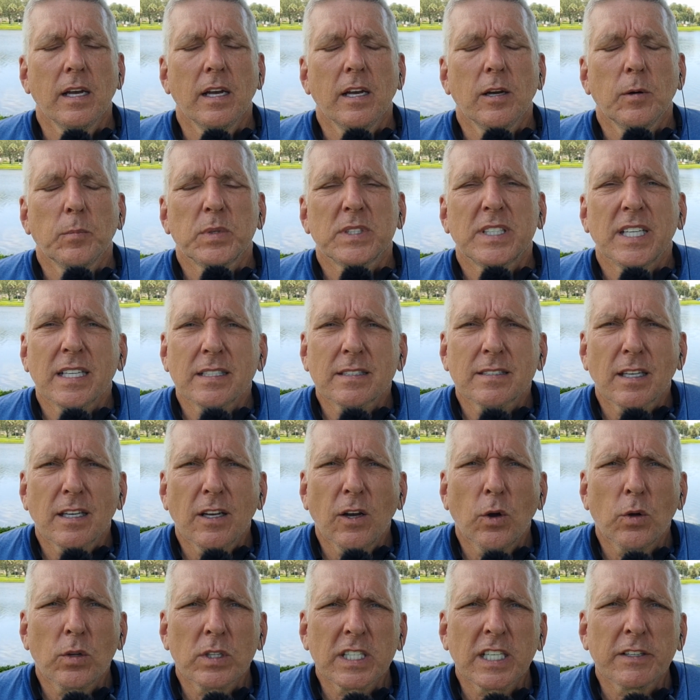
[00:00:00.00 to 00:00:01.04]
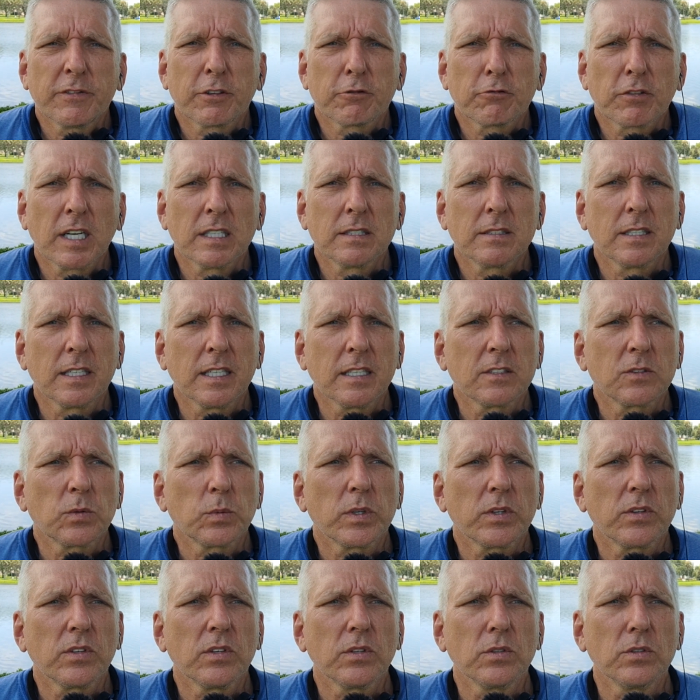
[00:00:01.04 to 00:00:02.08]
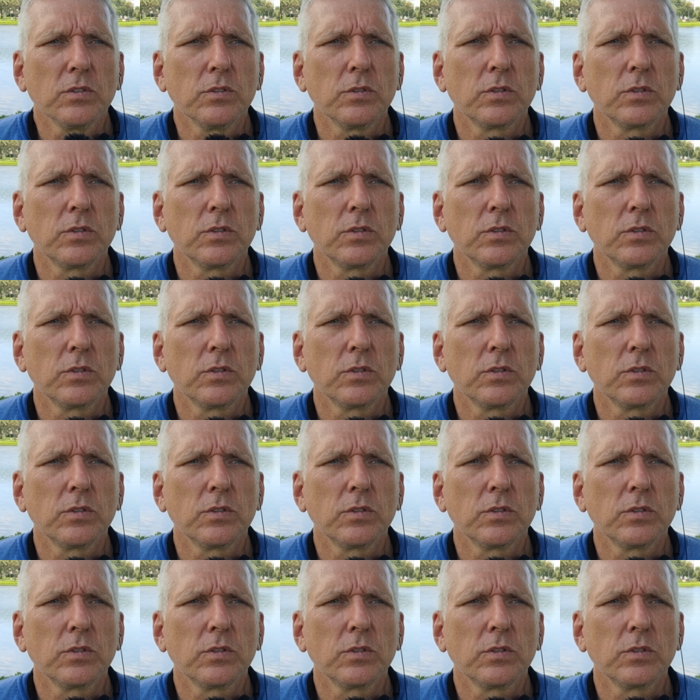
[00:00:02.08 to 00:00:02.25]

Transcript: But that's only if it resonates with you.